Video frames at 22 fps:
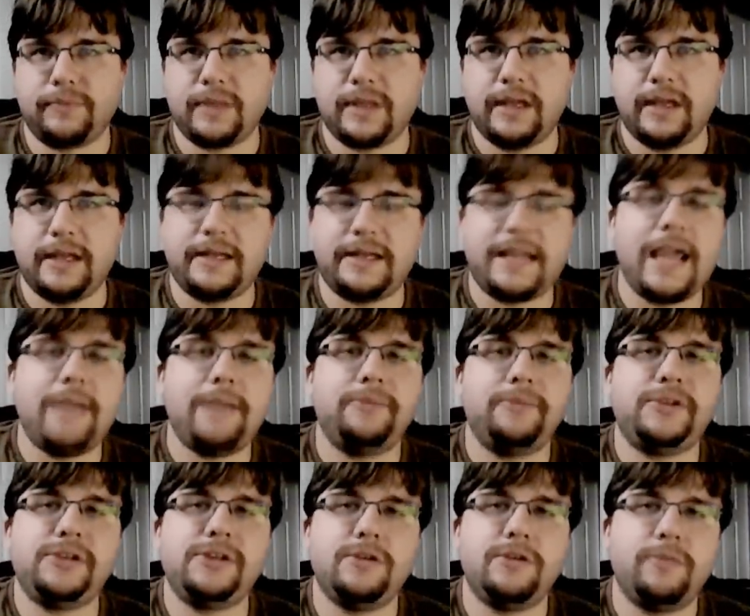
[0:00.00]
It came
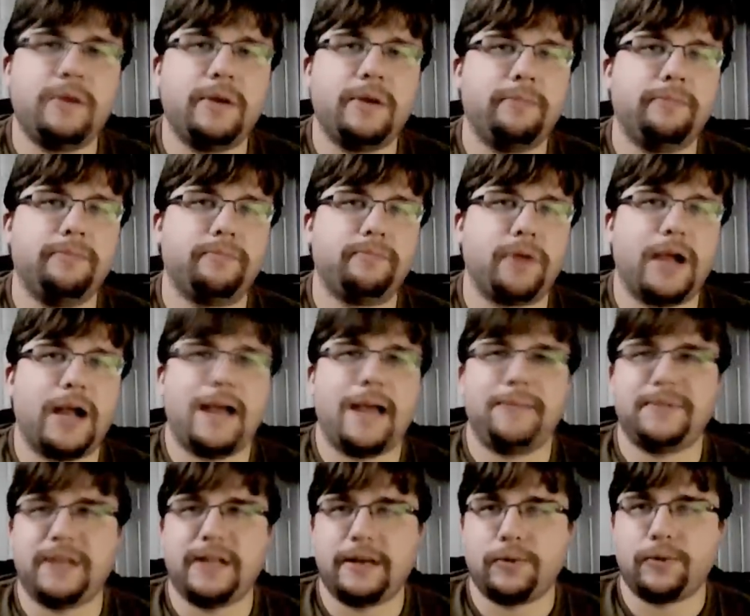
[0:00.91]
to you, but
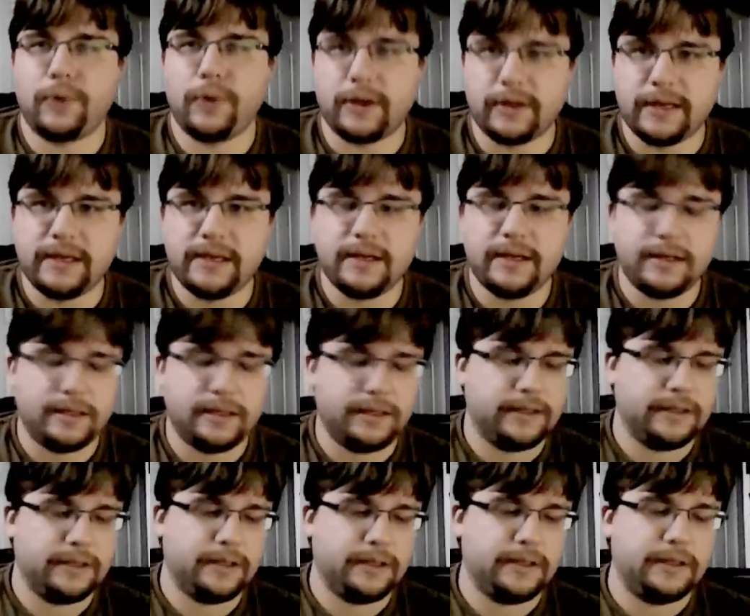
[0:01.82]
perhaps not quickly,
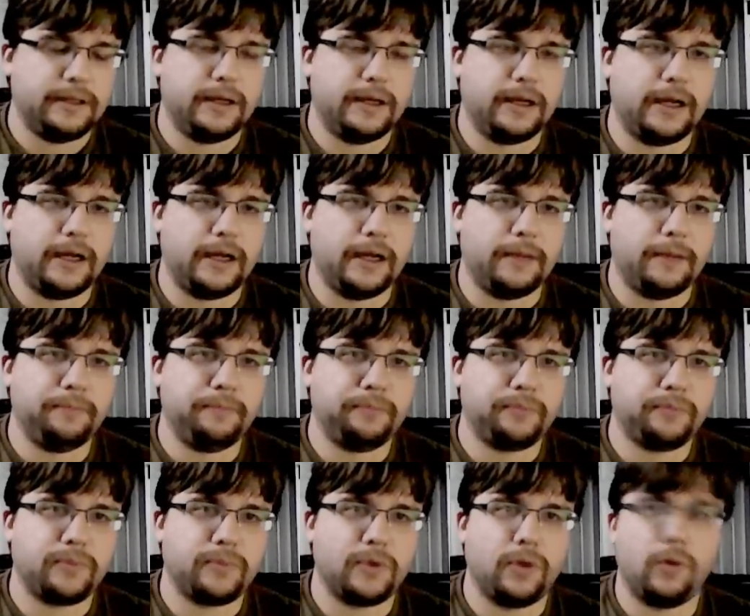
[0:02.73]

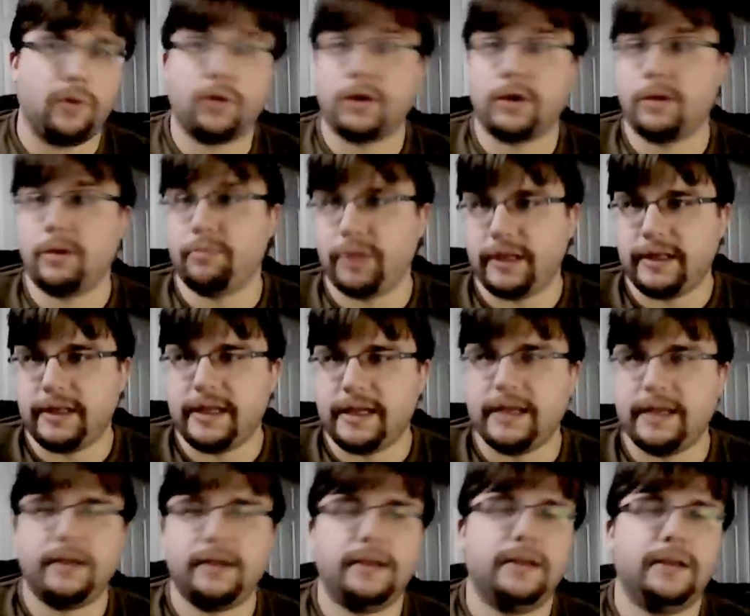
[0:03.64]
or completely.
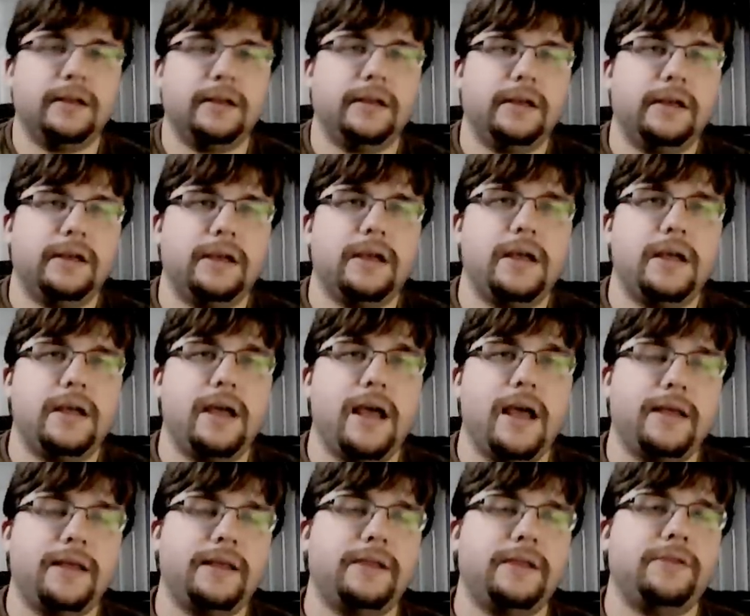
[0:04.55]

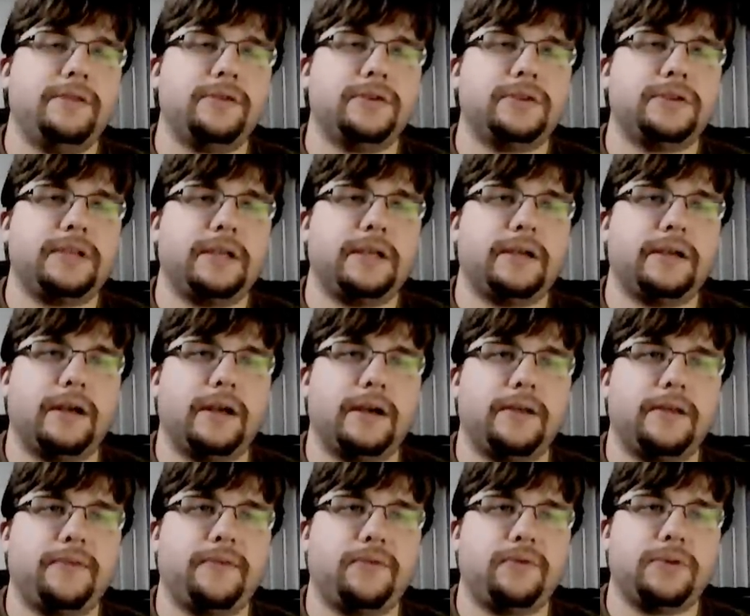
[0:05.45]
And then there's
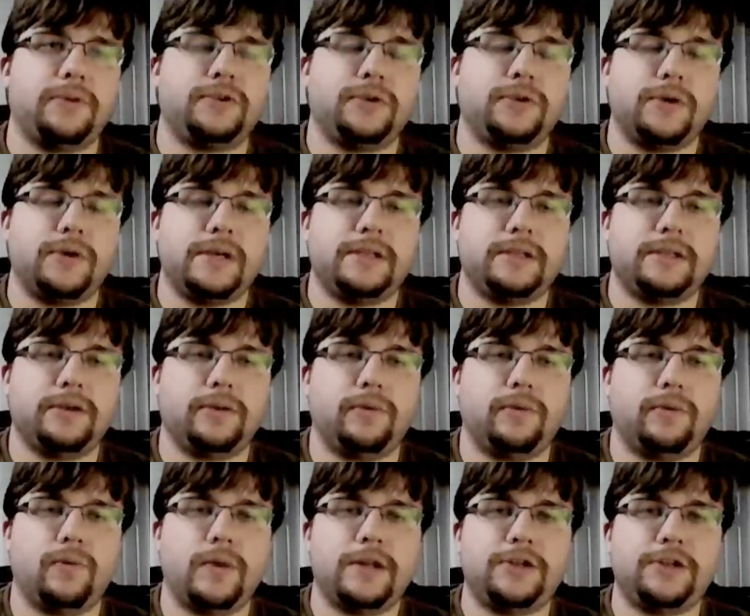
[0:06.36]
the fourth choice,
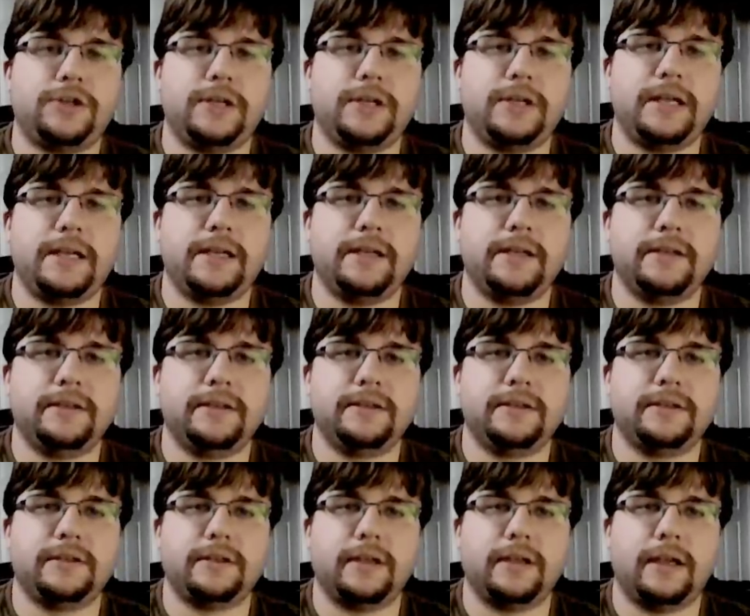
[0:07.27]
which
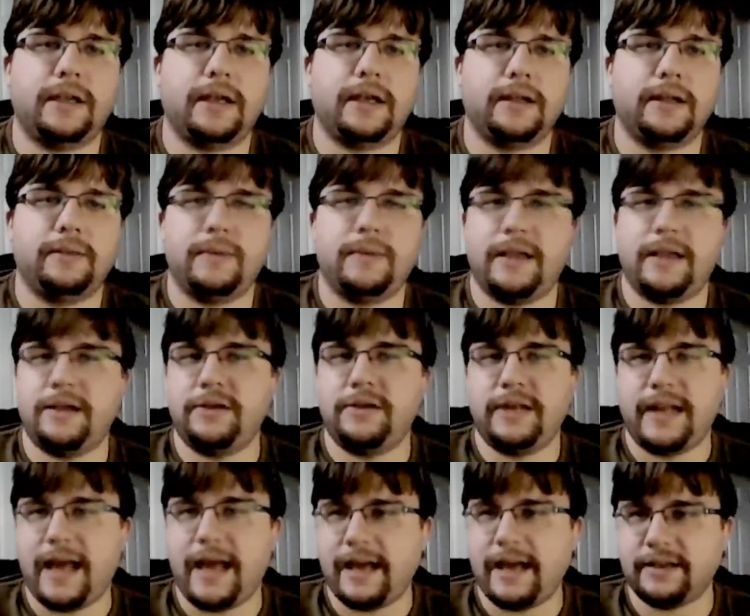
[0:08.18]
is that you
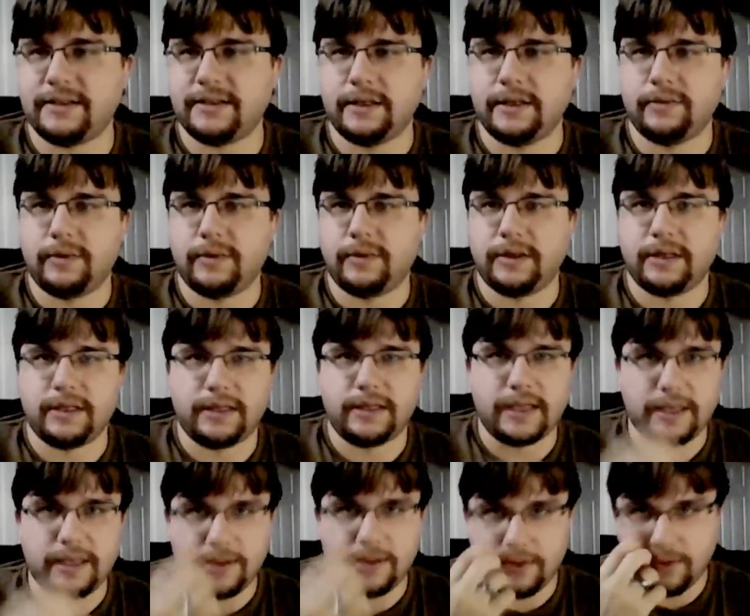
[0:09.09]
did excellent with it,
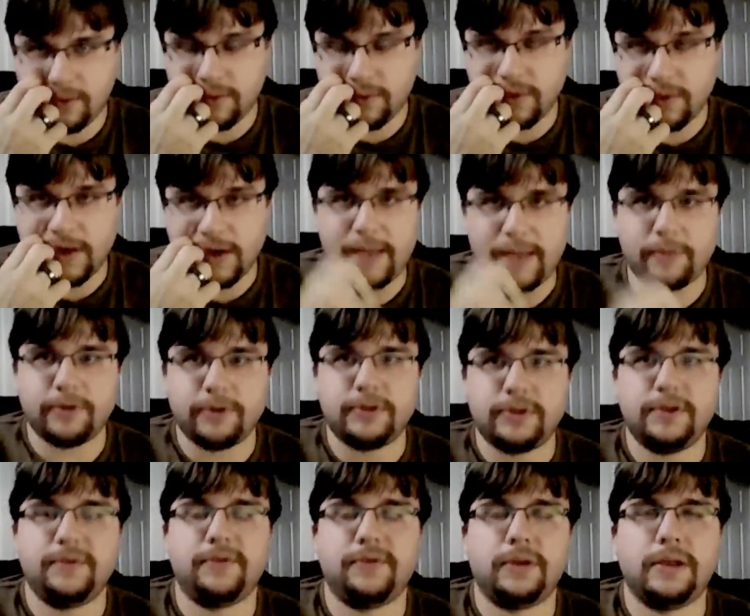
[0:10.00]
that you were able
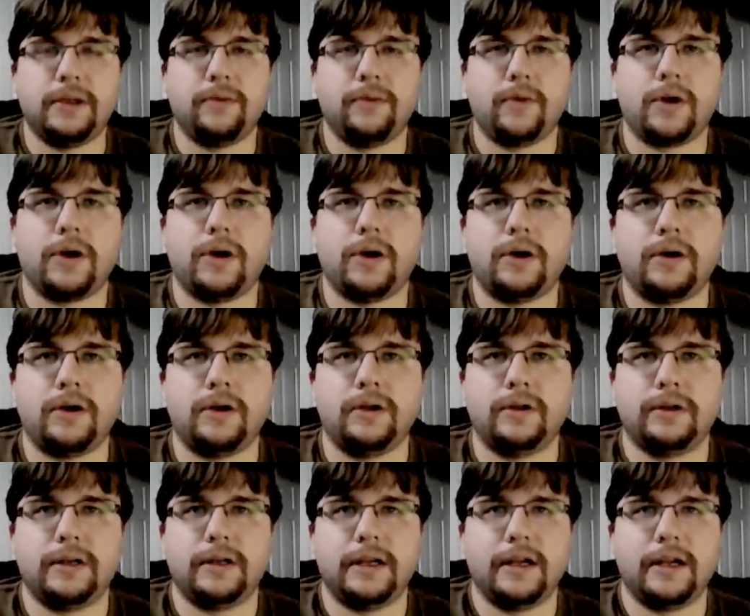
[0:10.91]
to fully recall
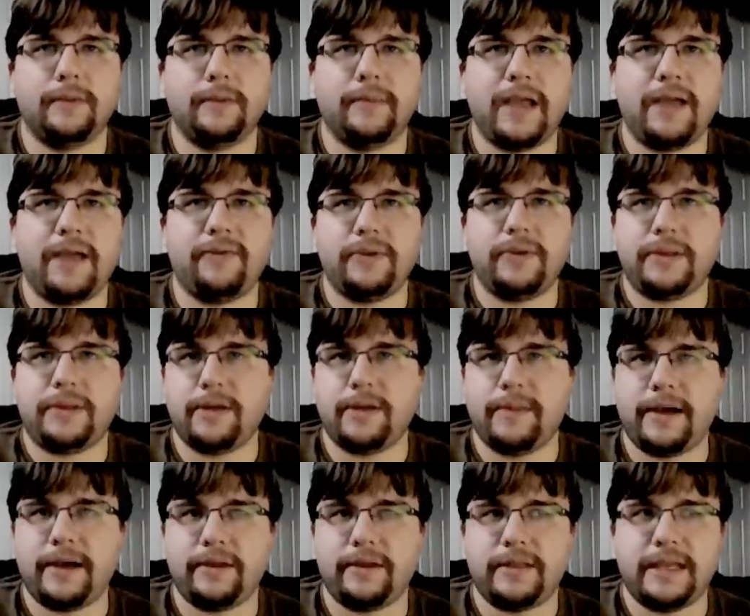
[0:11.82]
everything
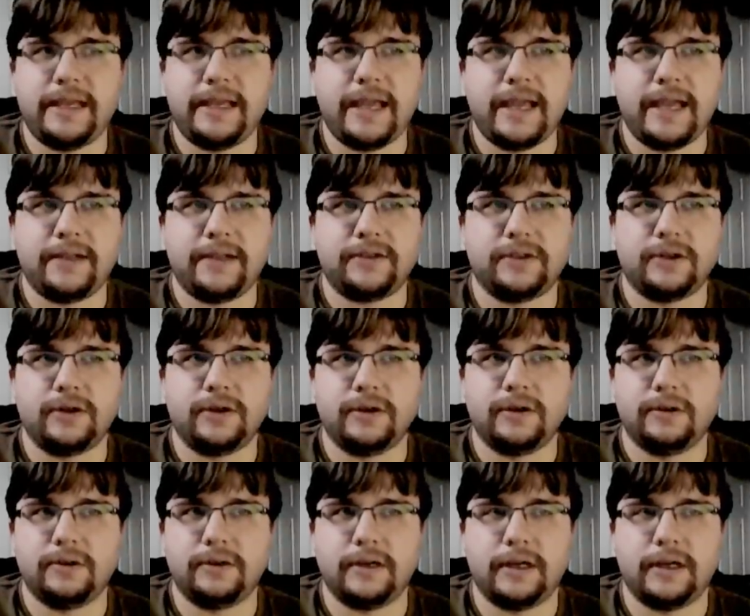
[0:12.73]
about the answer